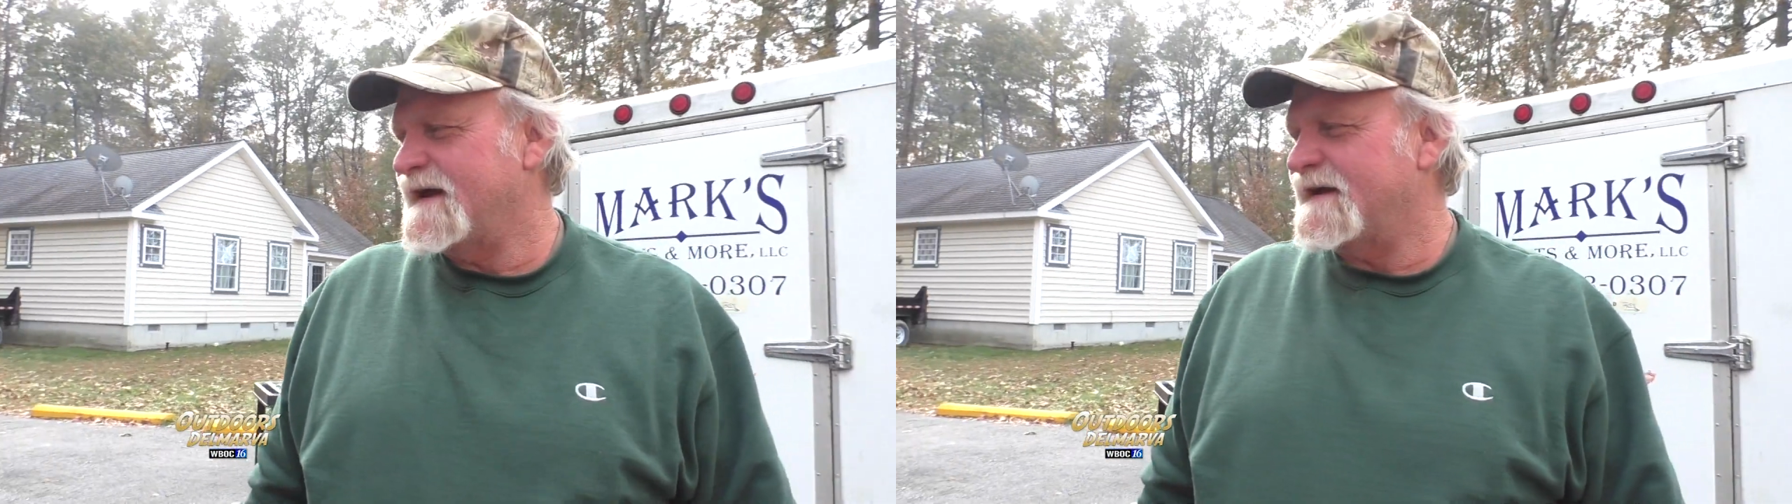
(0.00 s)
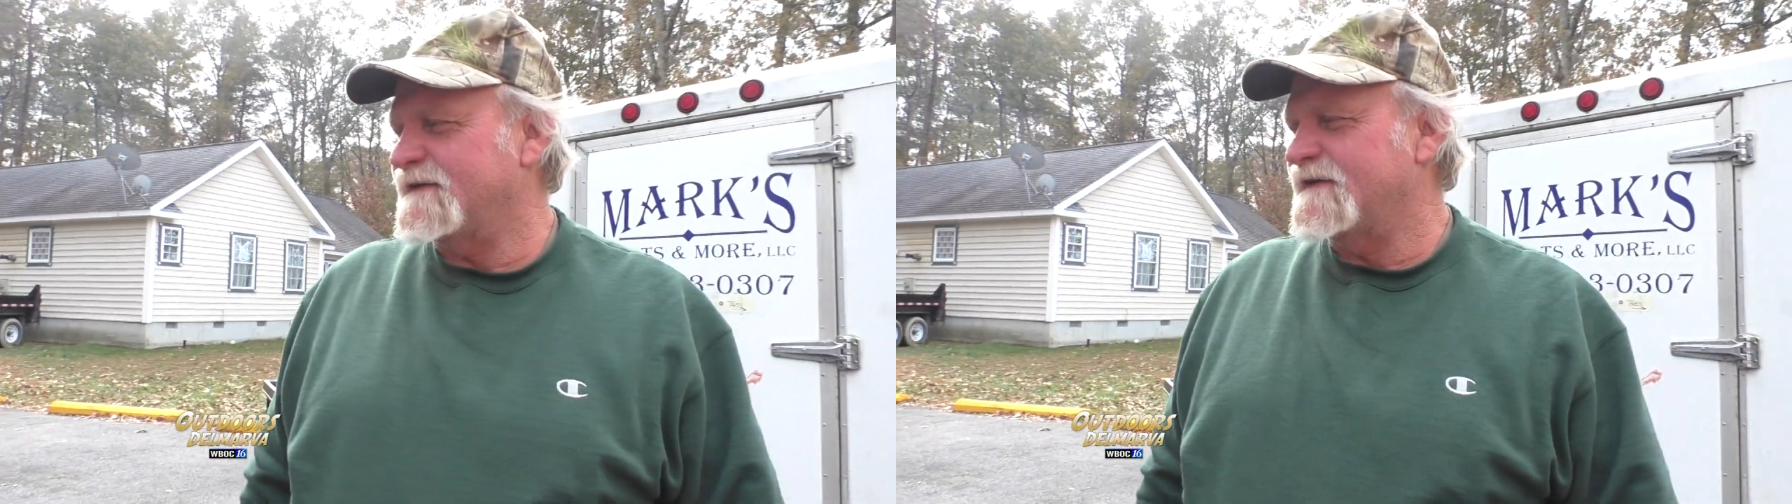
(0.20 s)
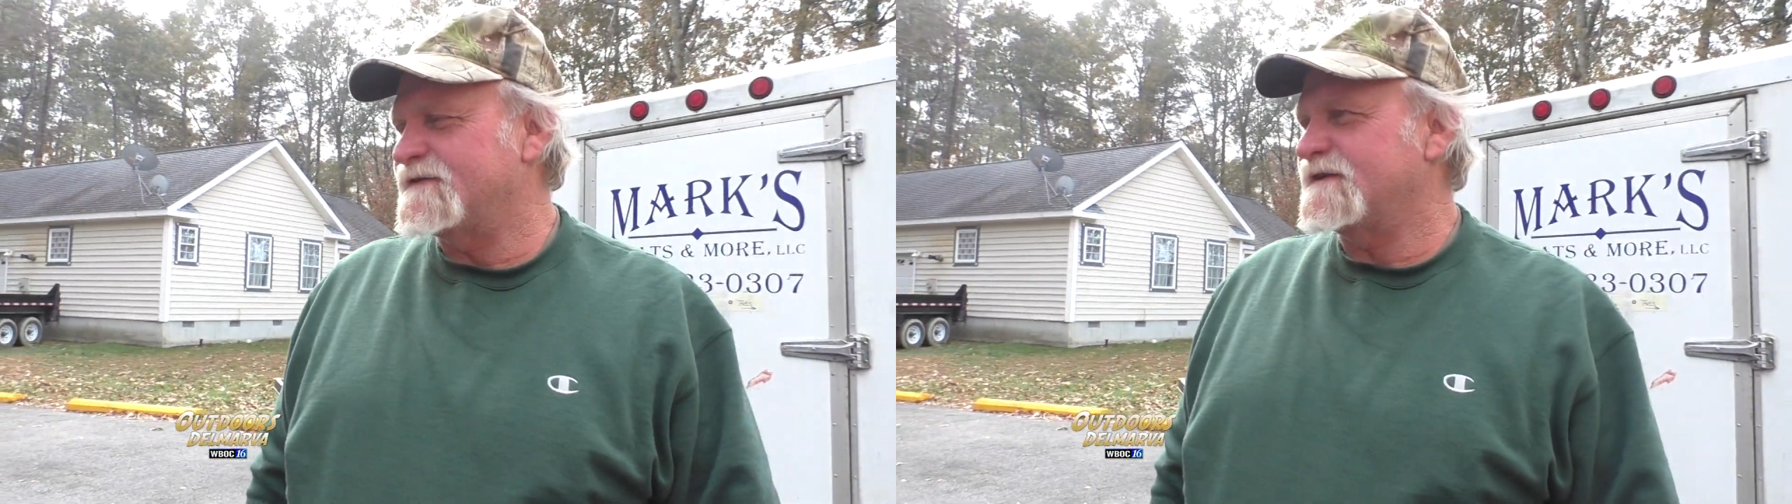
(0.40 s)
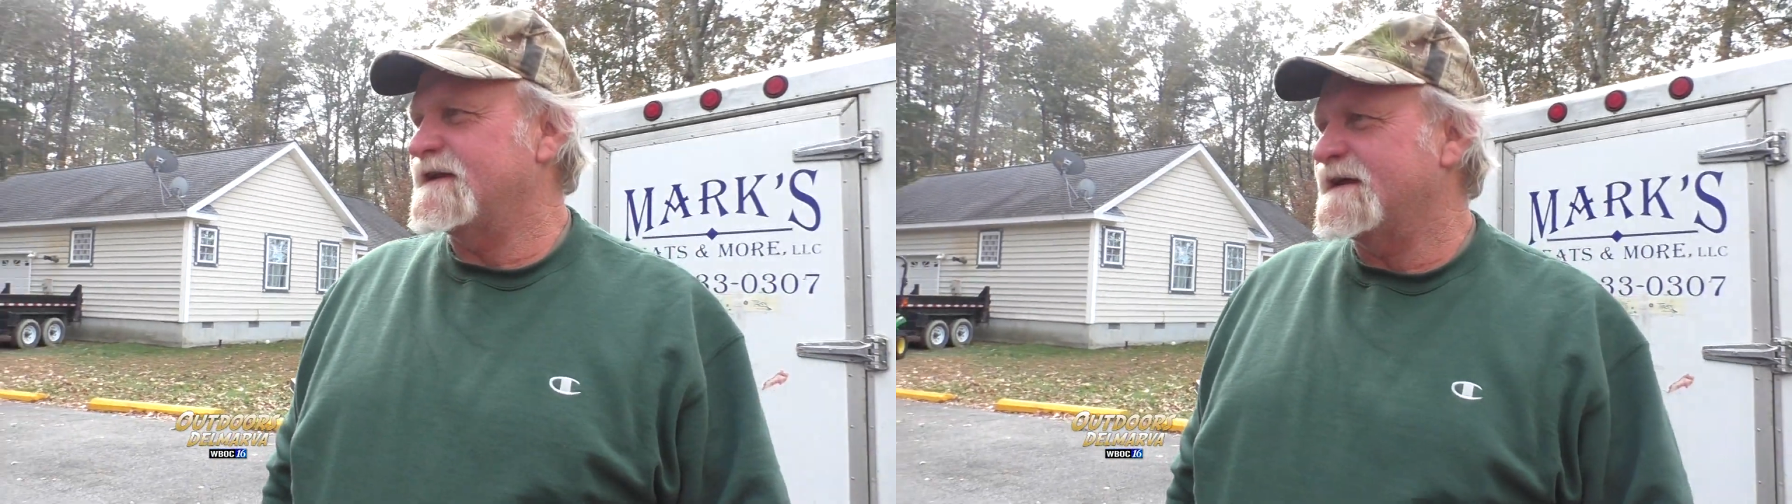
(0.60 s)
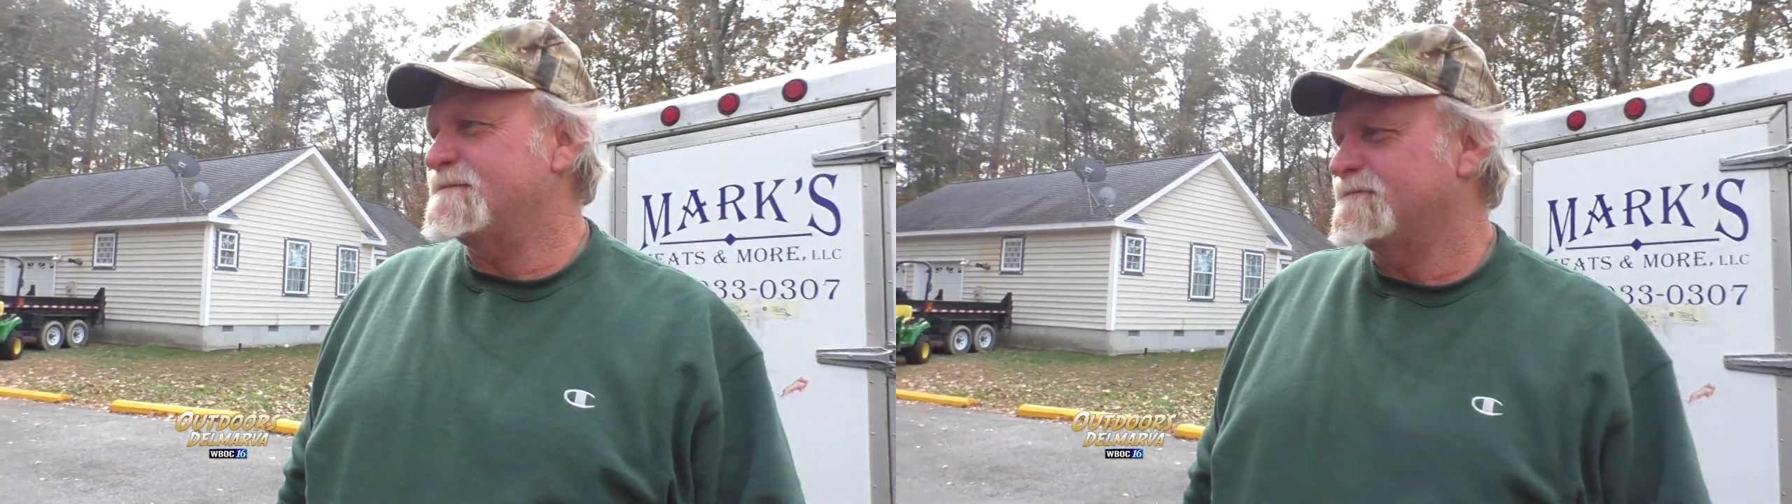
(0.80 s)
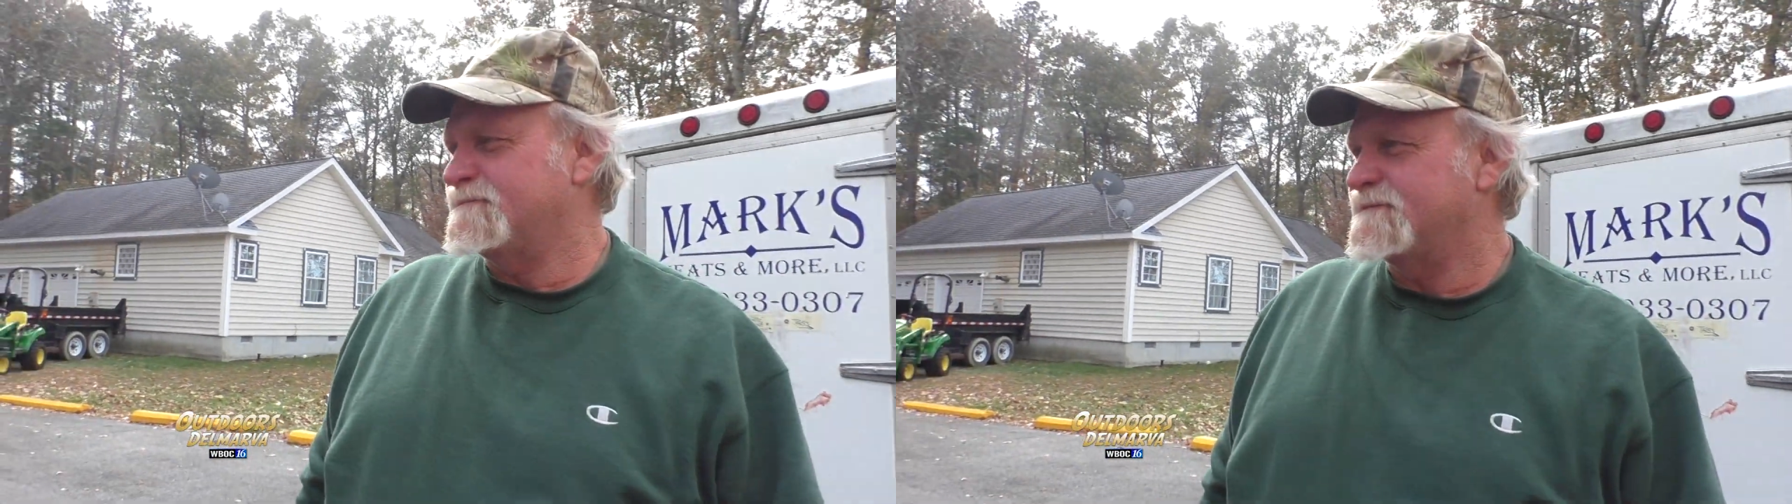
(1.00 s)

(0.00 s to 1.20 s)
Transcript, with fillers: I had to listen to him